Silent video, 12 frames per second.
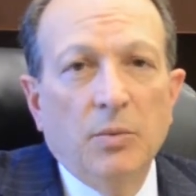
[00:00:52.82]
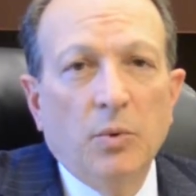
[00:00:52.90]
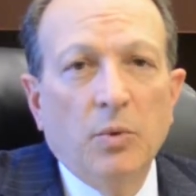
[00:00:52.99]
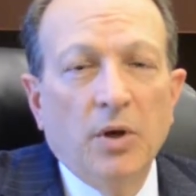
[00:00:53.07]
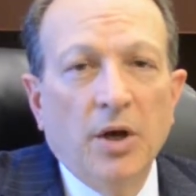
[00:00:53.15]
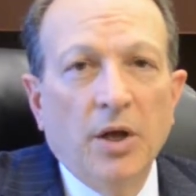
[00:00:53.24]

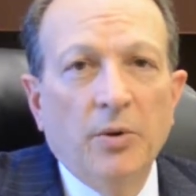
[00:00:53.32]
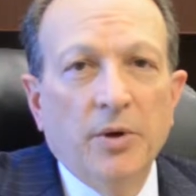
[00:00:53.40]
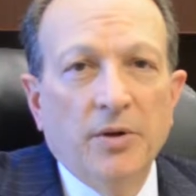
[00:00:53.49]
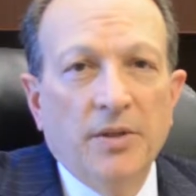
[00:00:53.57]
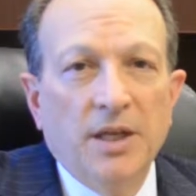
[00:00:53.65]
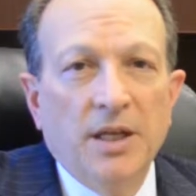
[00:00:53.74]
were
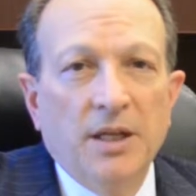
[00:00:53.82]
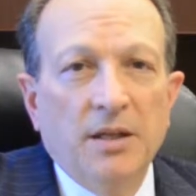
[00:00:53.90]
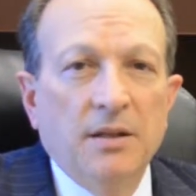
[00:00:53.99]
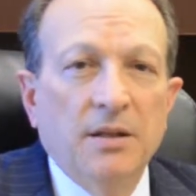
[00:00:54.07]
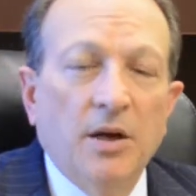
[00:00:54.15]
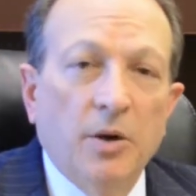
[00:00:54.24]
lower than
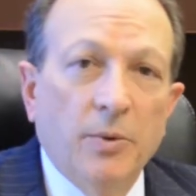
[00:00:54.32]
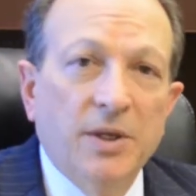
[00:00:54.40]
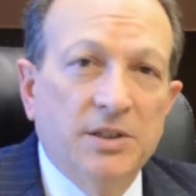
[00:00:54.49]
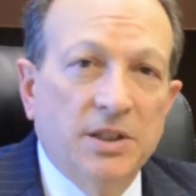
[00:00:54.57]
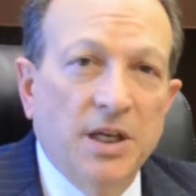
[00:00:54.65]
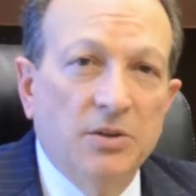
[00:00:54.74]
our
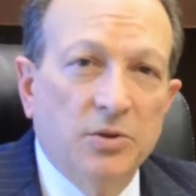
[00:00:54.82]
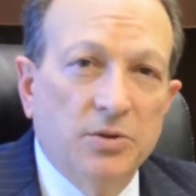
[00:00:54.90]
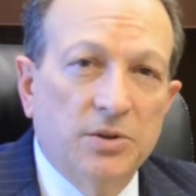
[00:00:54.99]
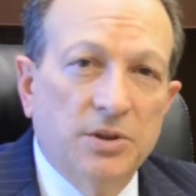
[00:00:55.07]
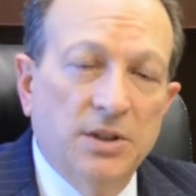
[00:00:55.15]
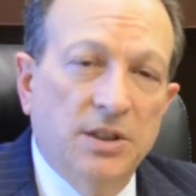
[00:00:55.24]
rate
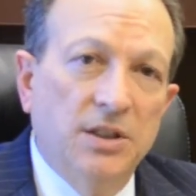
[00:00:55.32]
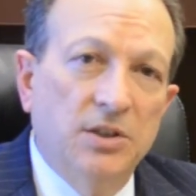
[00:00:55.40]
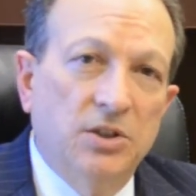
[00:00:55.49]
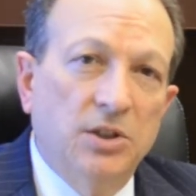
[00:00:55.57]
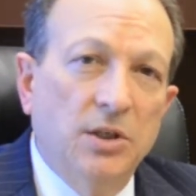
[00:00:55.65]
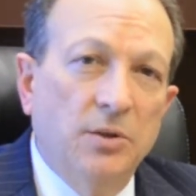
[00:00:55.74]
schedules, and
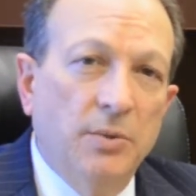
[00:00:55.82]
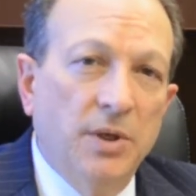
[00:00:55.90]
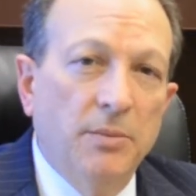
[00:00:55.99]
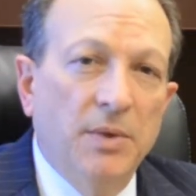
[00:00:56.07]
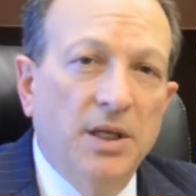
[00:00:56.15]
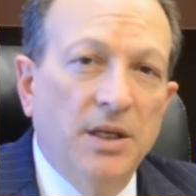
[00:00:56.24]
so
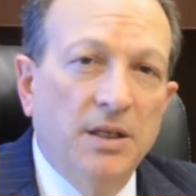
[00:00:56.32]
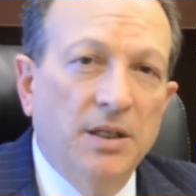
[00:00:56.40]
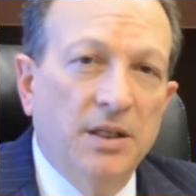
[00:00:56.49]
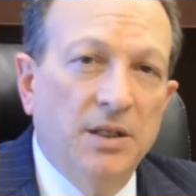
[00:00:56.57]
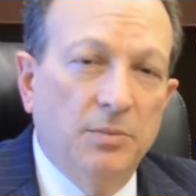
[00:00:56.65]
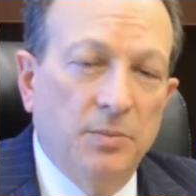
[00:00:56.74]
we
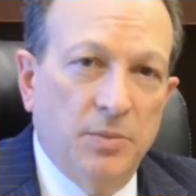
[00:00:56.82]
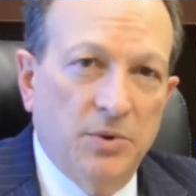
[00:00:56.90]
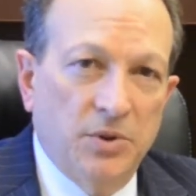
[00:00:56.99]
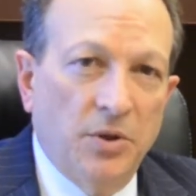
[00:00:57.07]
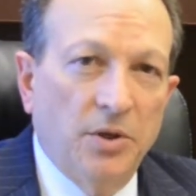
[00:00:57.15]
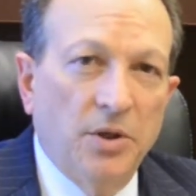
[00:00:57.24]
immediately
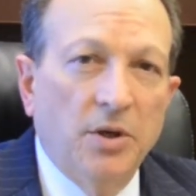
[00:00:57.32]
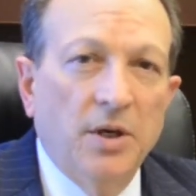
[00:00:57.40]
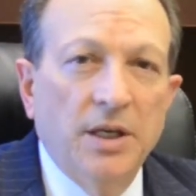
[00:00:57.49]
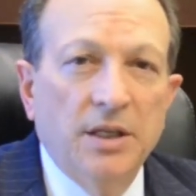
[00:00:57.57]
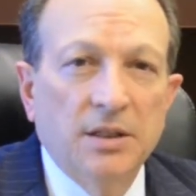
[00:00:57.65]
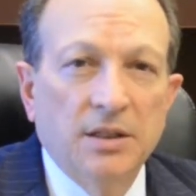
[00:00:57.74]
started
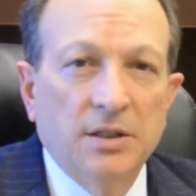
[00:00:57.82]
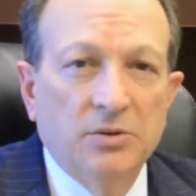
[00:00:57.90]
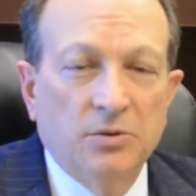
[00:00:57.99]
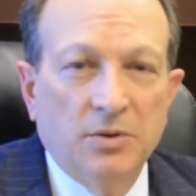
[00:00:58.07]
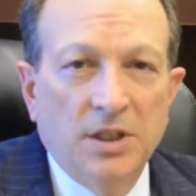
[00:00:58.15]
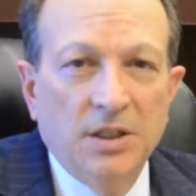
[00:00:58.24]
on a
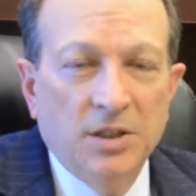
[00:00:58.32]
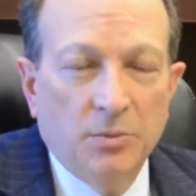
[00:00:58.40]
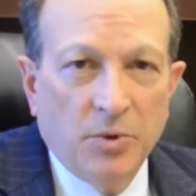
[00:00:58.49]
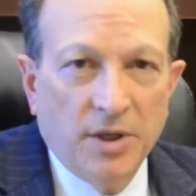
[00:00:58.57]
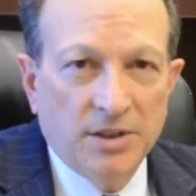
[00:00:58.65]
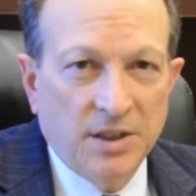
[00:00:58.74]

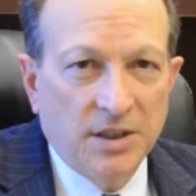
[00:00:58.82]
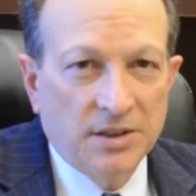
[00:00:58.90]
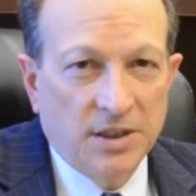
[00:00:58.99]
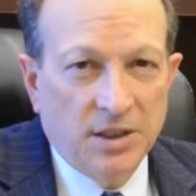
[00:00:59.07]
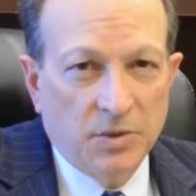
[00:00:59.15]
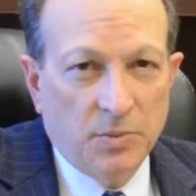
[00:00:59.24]
strategic pricing
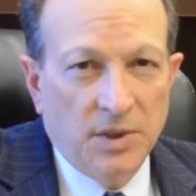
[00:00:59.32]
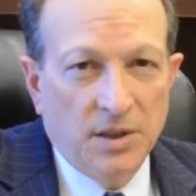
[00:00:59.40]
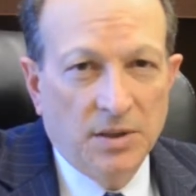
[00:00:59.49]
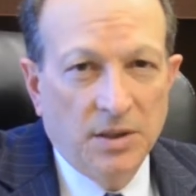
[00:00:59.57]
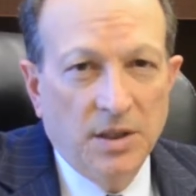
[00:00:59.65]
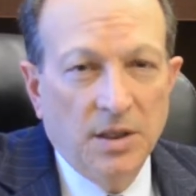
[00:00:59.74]

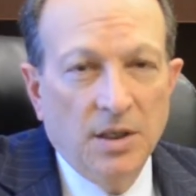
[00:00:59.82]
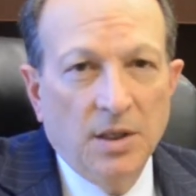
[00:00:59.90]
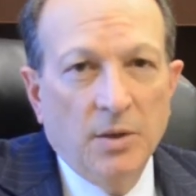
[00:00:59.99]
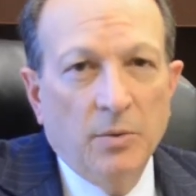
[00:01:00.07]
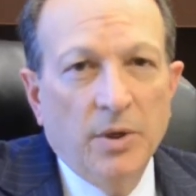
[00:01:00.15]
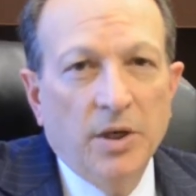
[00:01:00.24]
assessment.
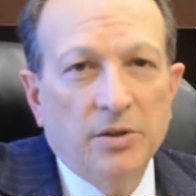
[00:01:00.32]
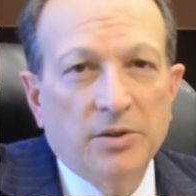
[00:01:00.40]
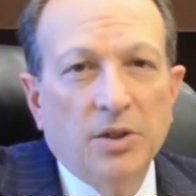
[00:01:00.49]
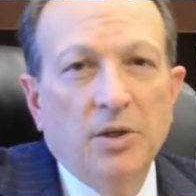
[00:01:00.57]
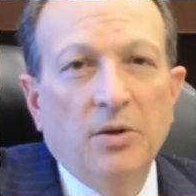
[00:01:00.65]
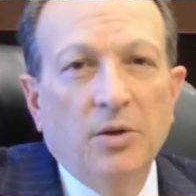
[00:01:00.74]
We
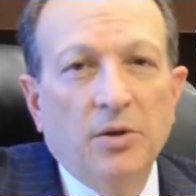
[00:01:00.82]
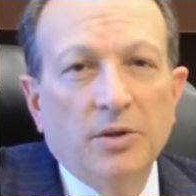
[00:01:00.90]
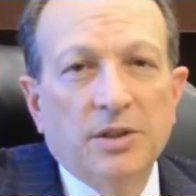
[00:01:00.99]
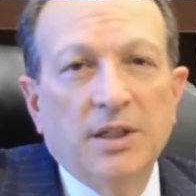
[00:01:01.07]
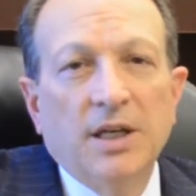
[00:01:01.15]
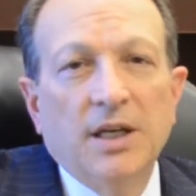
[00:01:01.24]
also
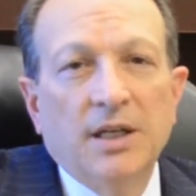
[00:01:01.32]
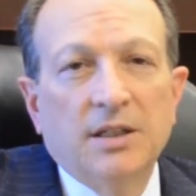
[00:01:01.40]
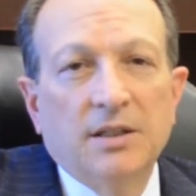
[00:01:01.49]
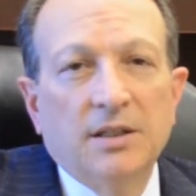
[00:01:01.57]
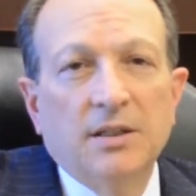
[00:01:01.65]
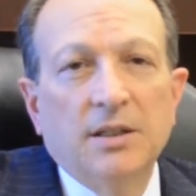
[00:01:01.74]
looked
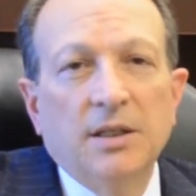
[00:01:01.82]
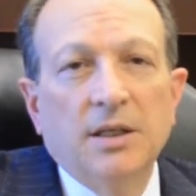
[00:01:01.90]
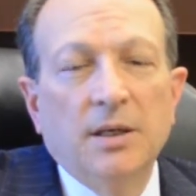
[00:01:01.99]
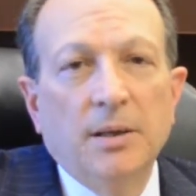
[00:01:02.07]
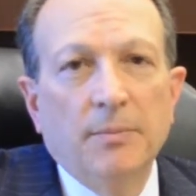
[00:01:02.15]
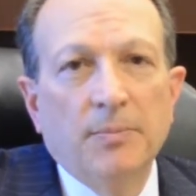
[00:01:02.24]
at
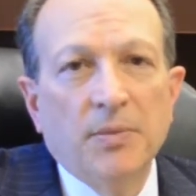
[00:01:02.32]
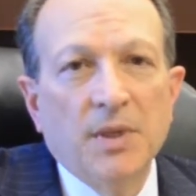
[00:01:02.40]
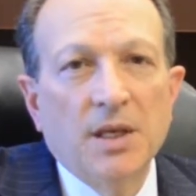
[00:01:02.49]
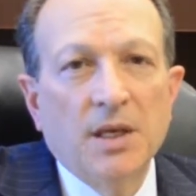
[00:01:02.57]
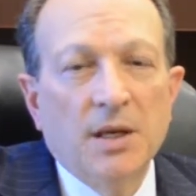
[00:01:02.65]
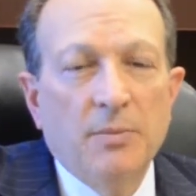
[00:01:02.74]

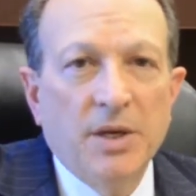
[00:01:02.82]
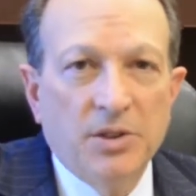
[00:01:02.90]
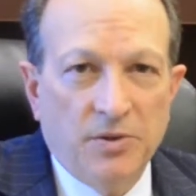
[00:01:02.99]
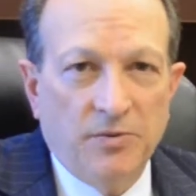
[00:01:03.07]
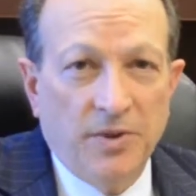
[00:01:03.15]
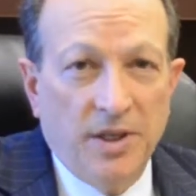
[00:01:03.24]

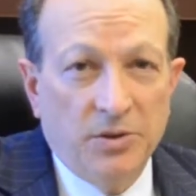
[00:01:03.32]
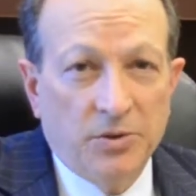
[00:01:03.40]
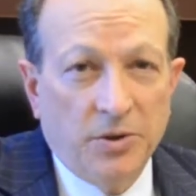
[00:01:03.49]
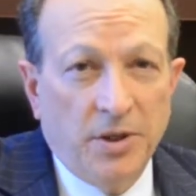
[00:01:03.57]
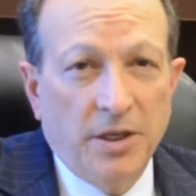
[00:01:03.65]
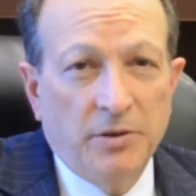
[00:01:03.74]
patient
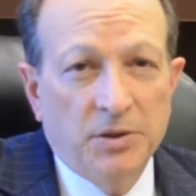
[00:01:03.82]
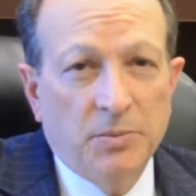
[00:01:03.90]
financial clearance